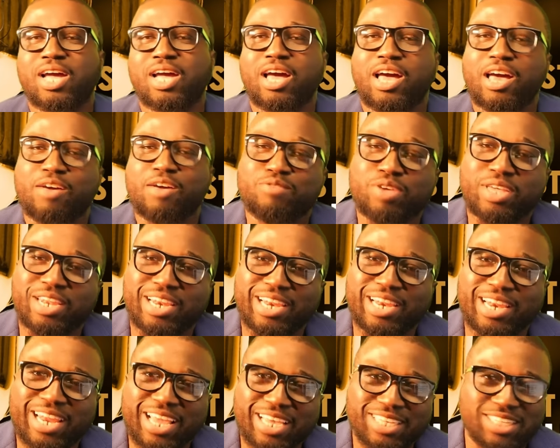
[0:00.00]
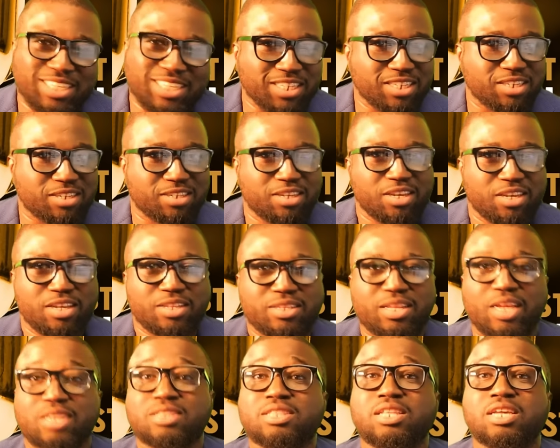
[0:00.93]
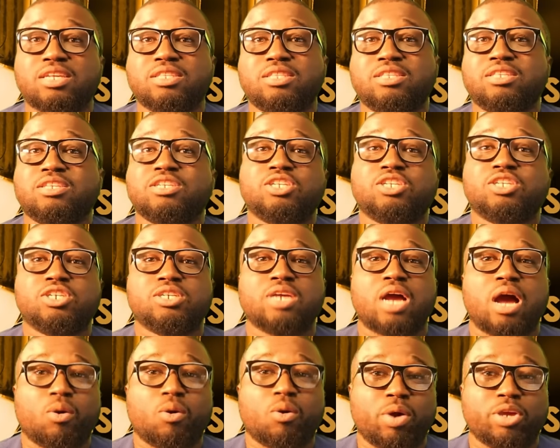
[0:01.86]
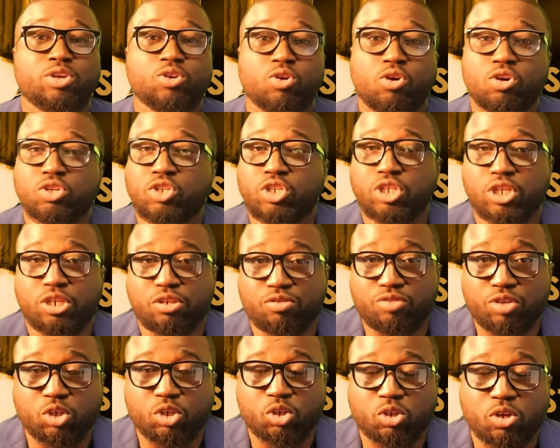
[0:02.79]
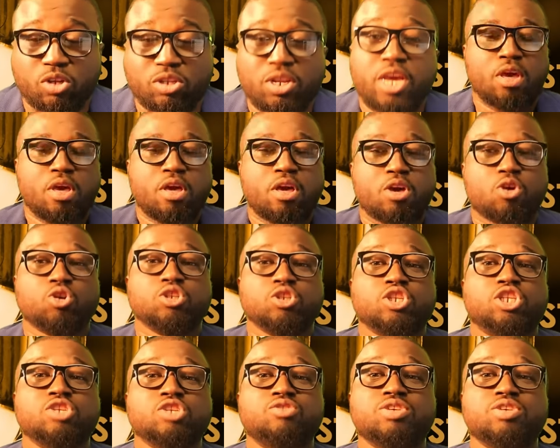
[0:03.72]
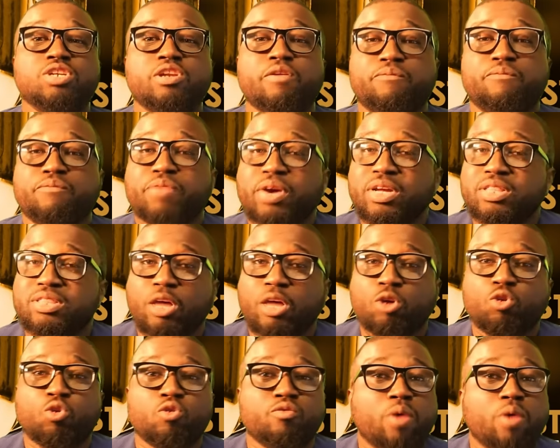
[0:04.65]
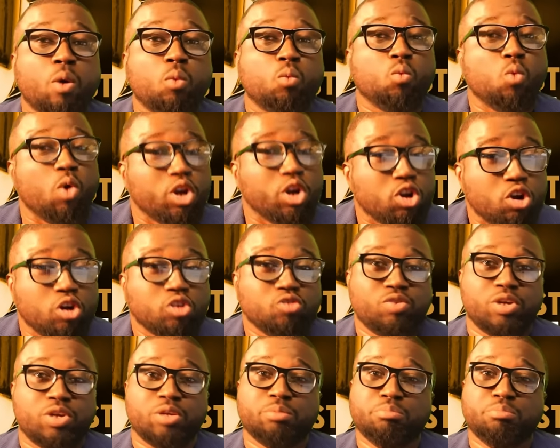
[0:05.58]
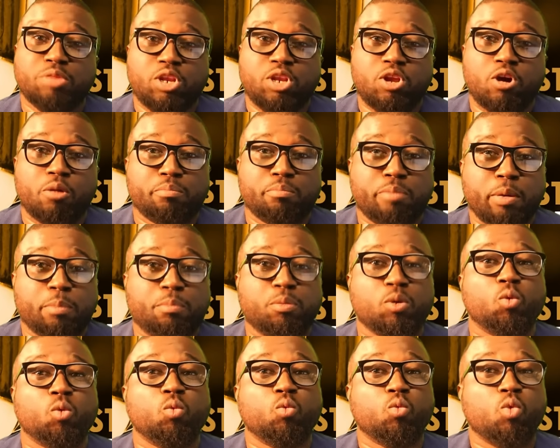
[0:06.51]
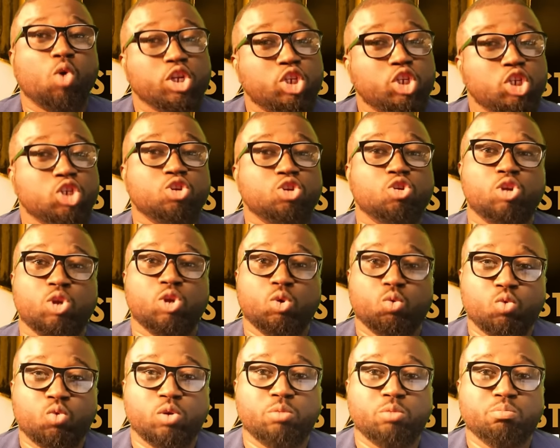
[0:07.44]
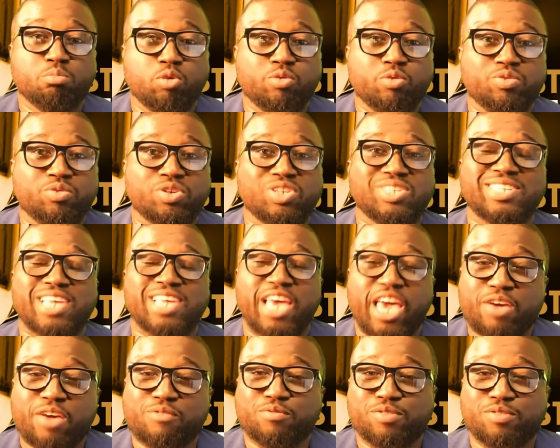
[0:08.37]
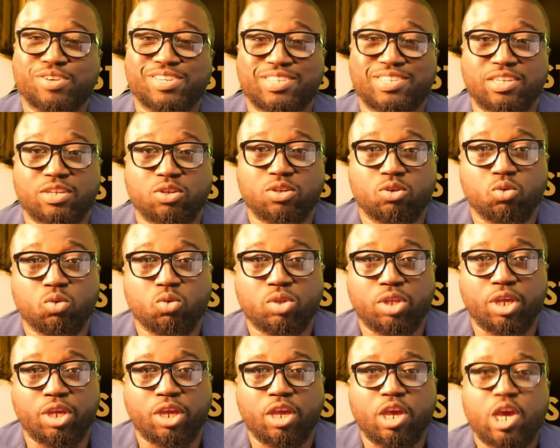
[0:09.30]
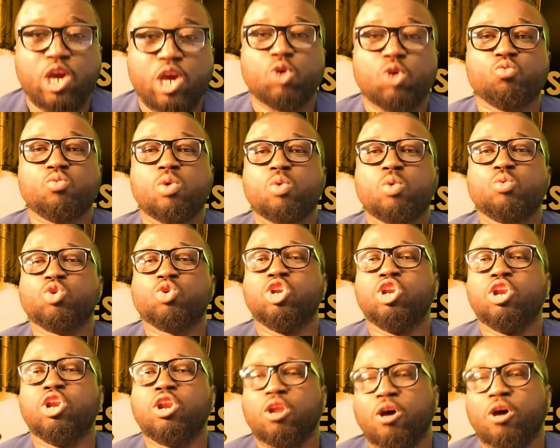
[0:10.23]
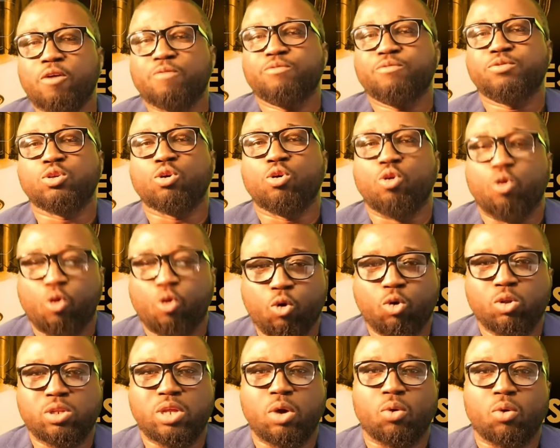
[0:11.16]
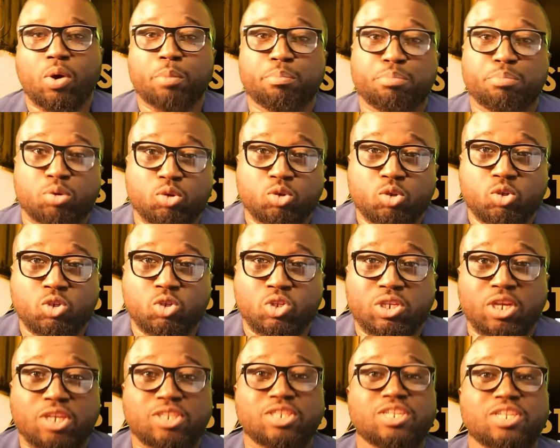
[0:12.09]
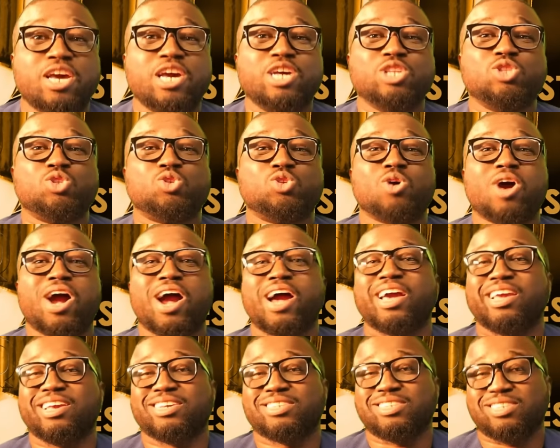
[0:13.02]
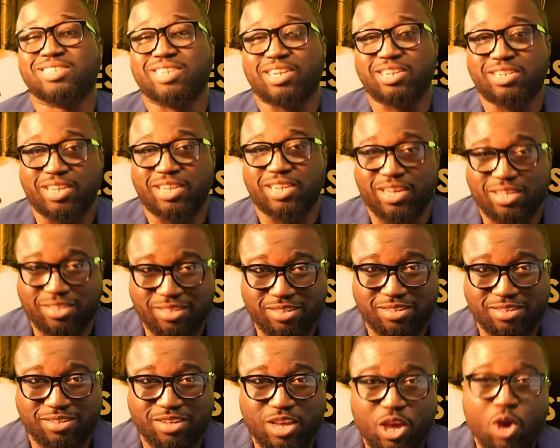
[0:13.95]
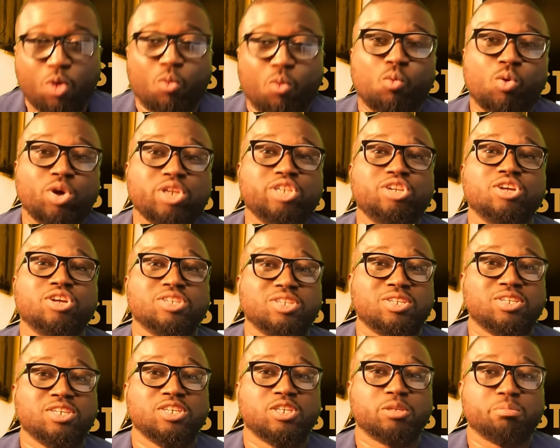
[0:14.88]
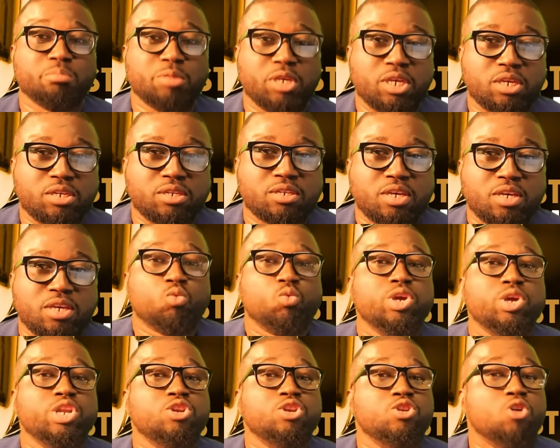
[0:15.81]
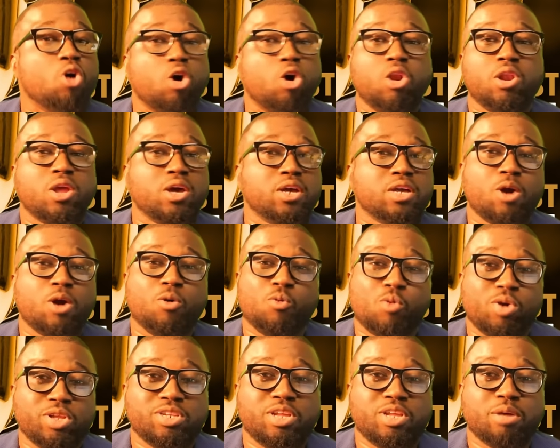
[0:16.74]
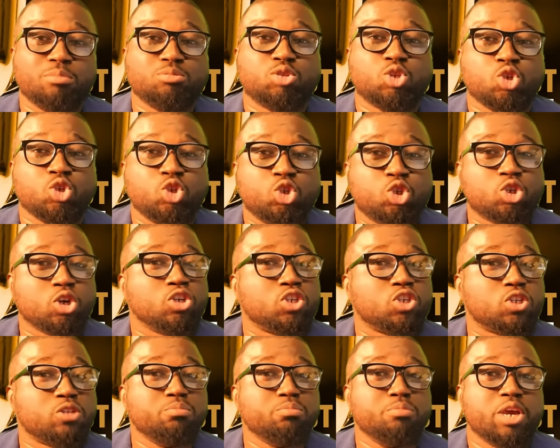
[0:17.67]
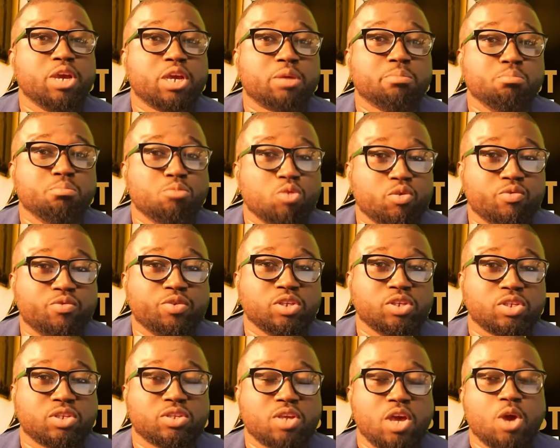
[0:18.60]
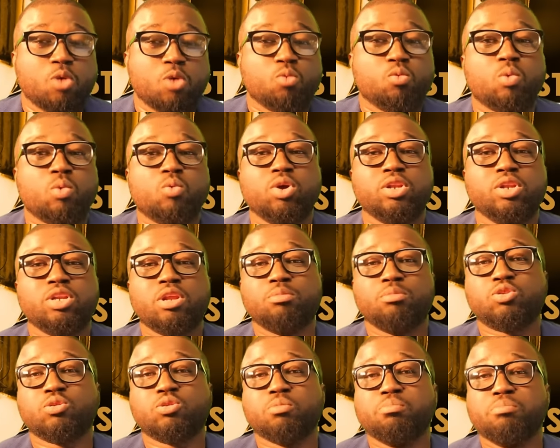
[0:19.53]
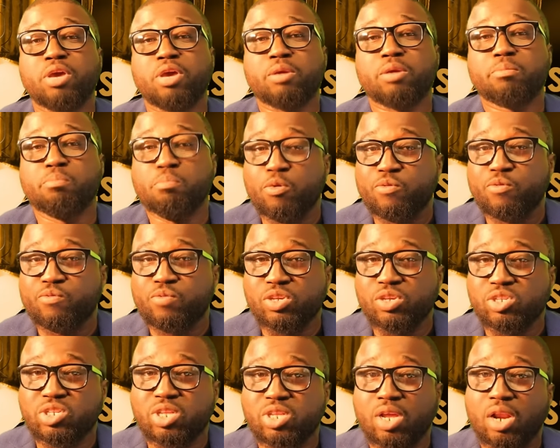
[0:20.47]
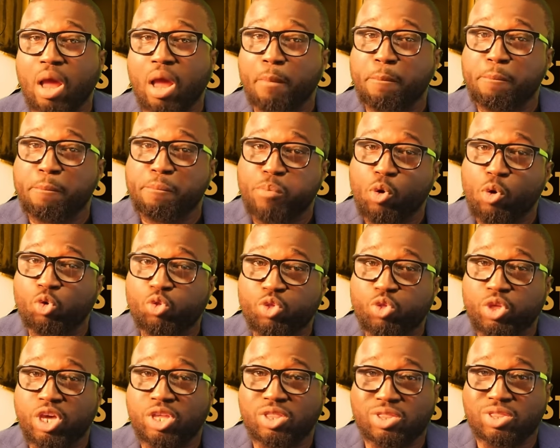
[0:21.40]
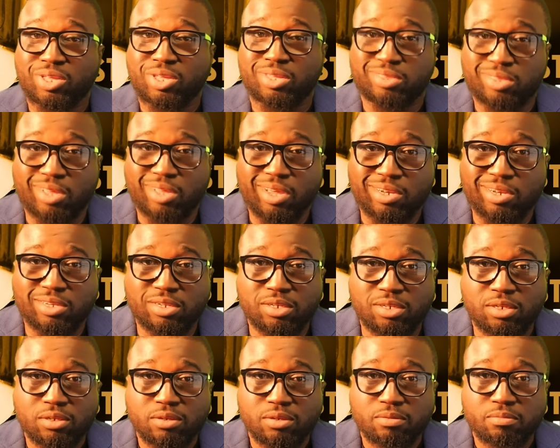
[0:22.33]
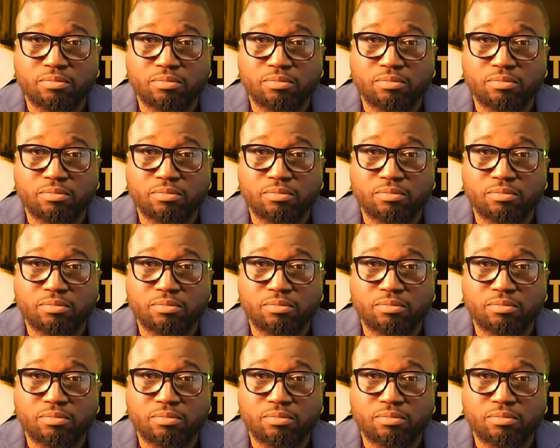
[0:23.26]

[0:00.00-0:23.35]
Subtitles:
that have a lesson that they teach our young generation. Considering the fact that over 100 million people watch Nollywood movies every single day, we would love to hold our producers to higher standards. What does this mean? We no longer want them to just make movies. We want them to make movies that are both entertaining